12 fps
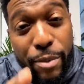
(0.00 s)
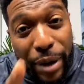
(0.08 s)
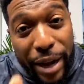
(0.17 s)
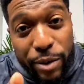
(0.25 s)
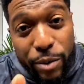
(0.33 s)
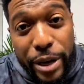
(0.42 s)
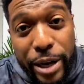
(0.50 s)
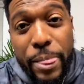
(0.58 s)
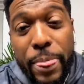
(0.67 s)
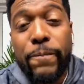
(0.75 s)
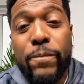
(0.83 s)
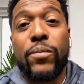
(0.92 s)
And by the
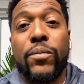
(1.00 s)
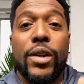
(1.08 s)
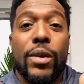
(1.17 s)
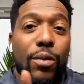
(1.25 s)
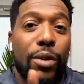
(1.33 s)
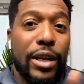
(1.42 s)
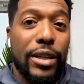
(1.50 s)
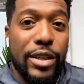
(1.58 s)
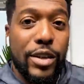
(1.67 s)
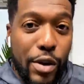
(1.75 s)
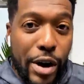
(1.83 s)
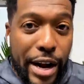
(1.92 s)
way, when I
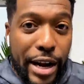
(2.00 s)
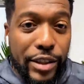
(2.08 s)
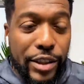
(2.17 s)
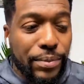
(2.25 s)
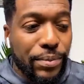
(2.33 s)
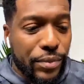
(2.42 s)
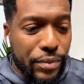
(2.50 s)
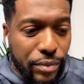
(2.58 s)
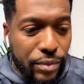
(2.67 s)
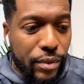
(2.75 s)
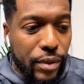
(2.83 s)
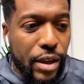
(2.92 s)
did Crash,
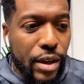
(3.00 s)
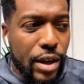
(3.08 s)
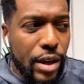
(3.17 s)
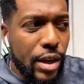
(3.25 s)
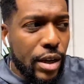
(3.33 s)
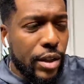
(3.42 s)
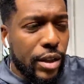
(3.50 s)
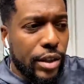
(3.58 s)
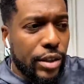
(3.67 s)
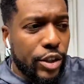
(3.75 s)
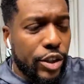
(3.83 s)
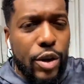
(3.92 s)

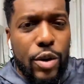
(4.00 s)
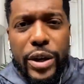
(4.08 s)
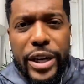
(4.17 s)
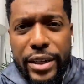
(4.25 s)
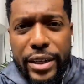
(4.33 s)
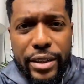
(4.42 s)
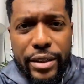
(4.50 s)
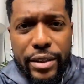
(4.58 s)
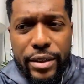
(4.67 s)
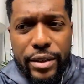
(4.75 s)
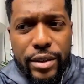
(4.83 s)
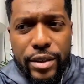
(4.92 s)
the the show ended
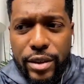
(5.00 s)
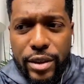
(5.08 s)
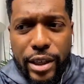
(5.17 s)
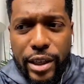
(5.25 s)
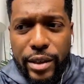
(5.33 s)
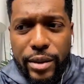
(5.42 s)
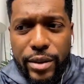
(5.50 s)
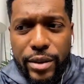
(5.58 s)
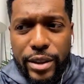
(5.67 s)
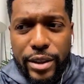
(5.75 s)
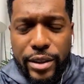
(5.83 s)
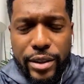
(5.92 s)
uh,
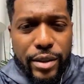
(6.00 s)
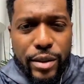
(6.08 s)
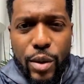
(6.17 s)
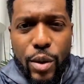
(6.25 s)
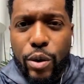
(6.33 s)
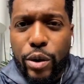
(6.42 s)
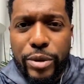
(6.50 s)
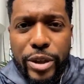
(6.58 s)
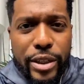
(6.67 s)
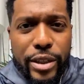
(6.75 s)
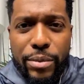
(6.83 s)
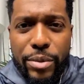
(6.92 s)
just
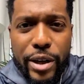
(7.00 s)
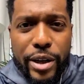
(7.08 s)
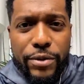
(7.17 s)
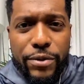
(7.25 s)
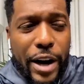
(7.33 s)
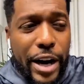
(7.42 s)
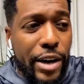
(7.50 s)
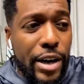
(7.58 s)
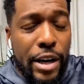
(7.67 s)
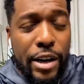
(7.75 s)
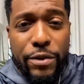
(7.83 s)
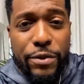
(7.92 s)
horribly. They brought they fired
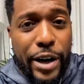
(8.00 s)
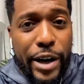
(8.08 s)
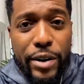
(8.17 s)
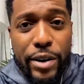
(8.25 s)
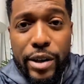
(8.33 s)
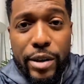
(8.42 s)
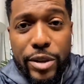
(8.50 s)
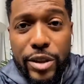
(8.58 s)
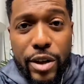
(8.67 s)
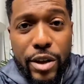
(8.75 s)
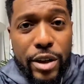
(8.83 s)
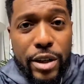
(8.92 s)
they fired Glen
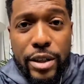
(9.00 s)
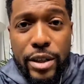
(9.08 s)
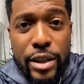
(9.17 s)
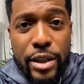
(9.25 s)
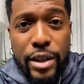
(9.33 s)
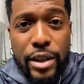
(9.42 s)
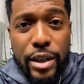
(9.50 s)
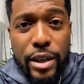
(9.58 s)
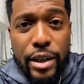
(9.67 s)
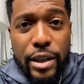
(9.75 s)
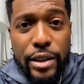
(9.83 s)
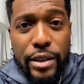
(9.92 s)
Mazzara,
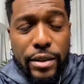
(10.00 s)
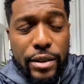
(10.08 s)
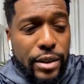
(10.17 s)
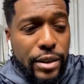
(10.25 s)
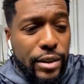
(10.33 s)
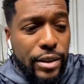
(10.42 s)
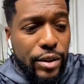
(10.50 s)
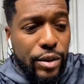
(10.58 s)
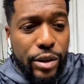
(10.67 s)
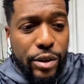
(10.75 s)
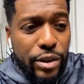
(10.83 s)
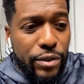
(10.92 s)
uh, the the
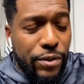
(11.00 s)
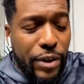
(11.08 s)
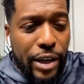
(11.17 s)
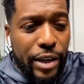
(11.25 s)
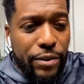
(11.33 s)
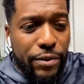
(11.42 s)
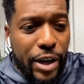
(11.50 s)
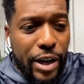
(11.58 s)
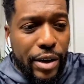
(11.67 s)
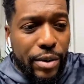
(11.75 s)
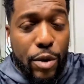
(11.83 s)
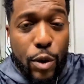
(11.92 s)
studio. They fired they
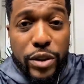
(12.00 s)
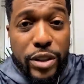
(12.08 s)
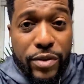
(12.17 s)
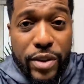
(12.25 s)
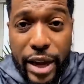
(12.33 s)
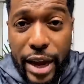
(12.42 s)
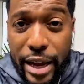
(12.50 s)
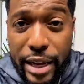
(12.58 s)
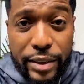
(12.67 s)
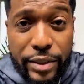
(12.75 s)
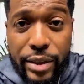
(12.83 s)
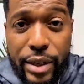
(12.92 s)
fired most of the
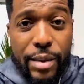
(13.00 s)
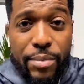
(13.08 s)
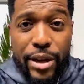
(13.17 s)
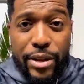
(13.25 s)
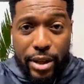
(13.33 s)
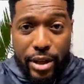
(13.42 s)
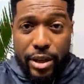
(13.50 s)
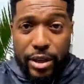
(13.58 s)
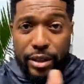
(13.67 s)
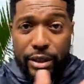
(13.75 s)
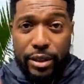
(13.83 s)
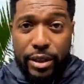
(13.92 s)
cast. I made the
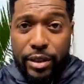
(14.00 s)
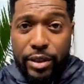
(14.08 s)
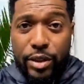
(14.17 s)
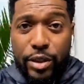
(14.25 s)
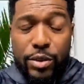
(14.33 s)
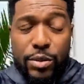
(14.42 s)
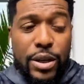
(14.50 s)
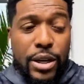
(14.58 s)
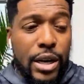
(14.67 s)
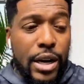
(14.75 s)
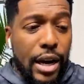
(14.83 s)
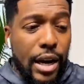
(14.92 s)
cut into season two,
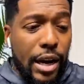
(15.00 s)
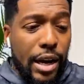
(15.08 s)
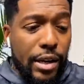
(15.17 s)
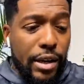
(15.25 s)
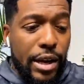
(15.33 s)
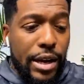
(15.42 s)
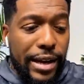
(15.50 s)
and